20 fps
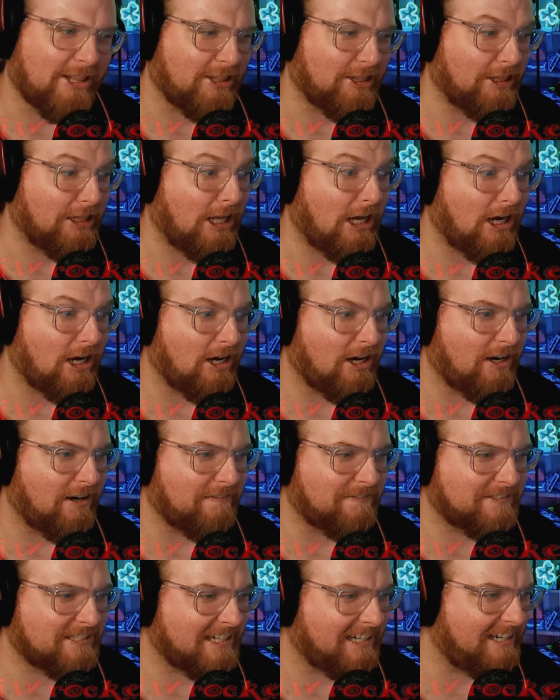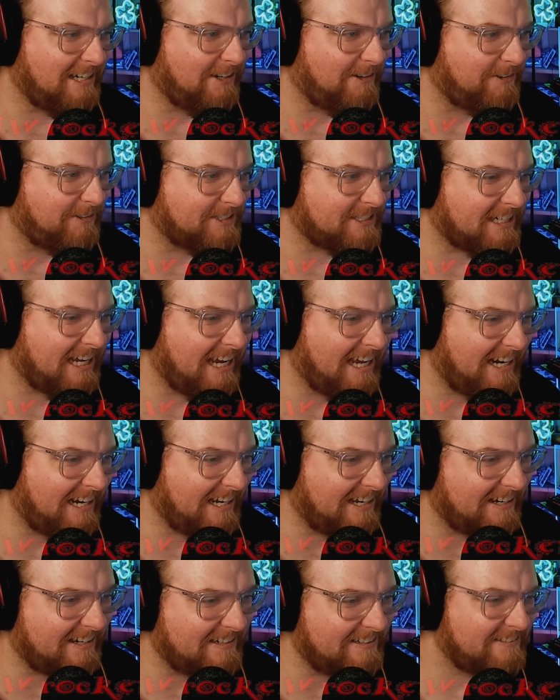Love seeing the old
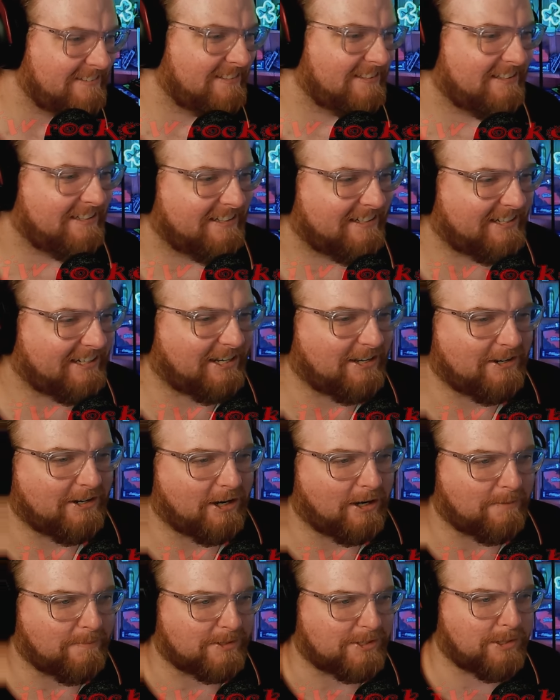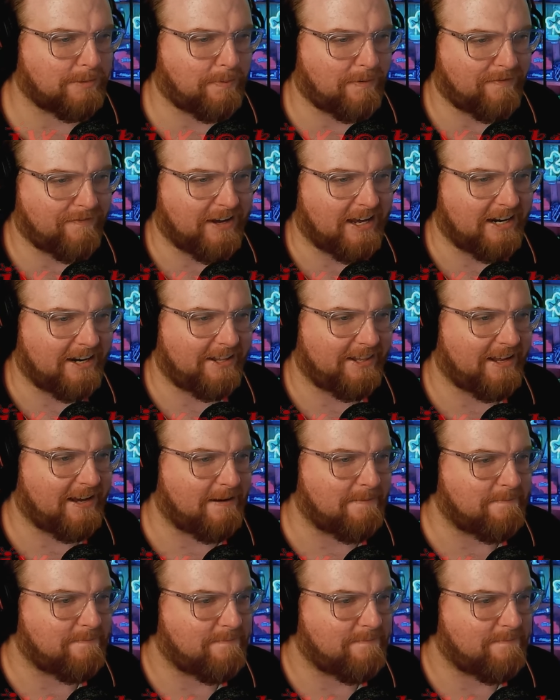Scania. I think I'm a super fan of them.